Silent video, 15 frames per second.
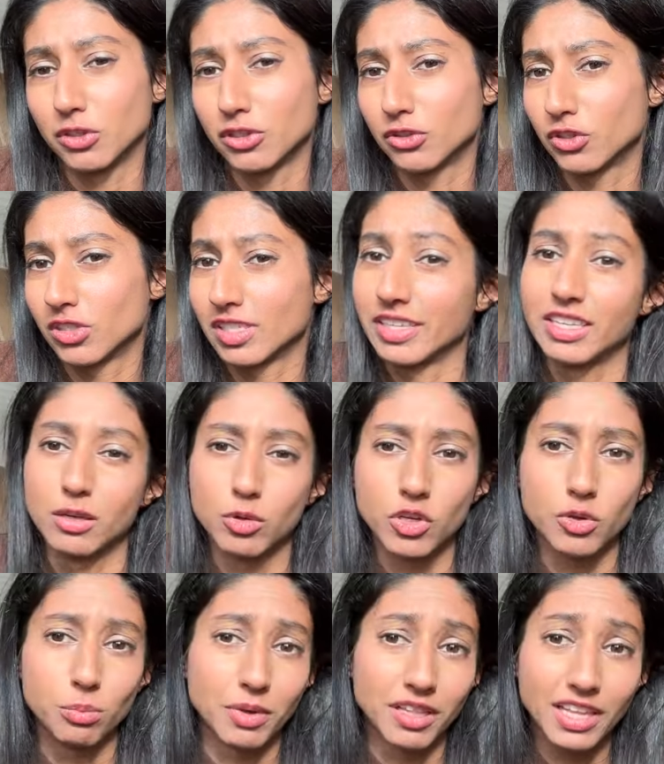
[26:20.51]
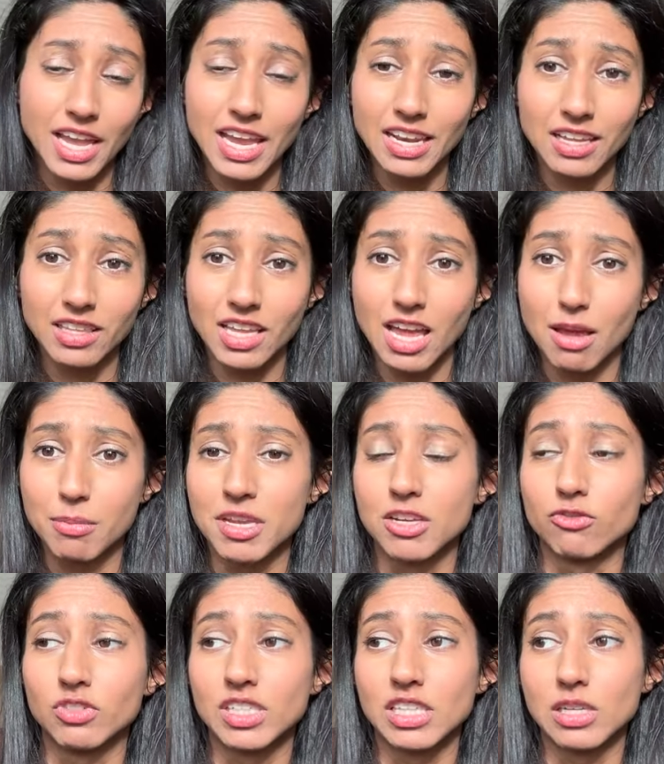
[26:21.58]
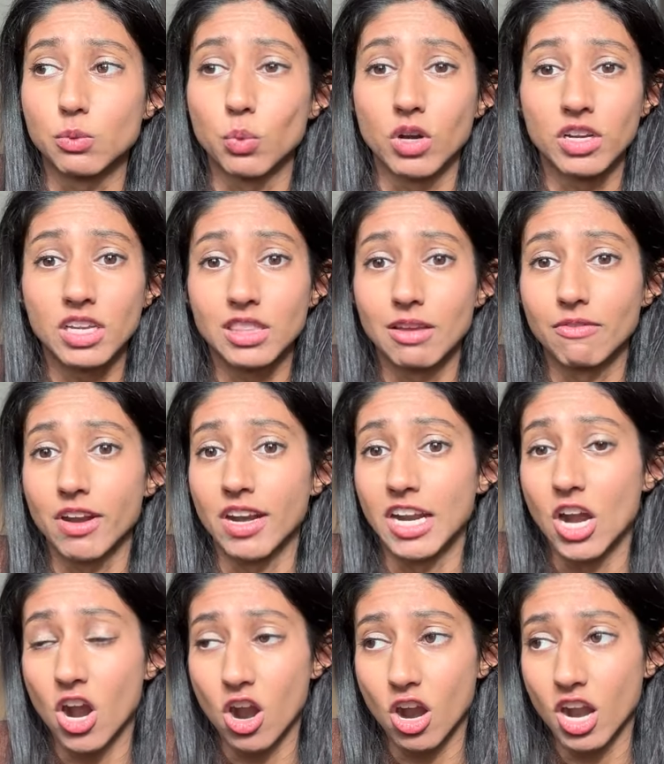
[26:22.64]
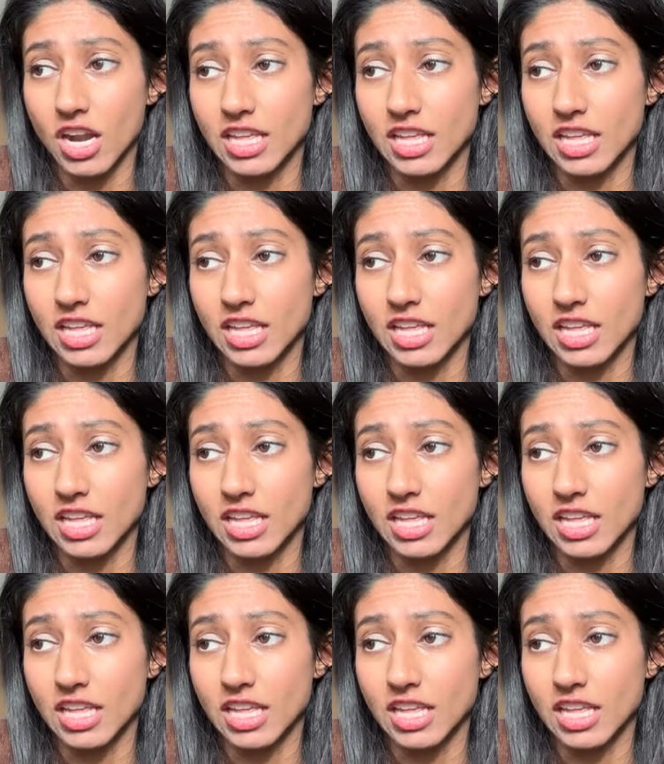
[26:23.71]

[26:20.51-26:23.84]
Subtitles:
so just like in humiliating them and really working them very hard.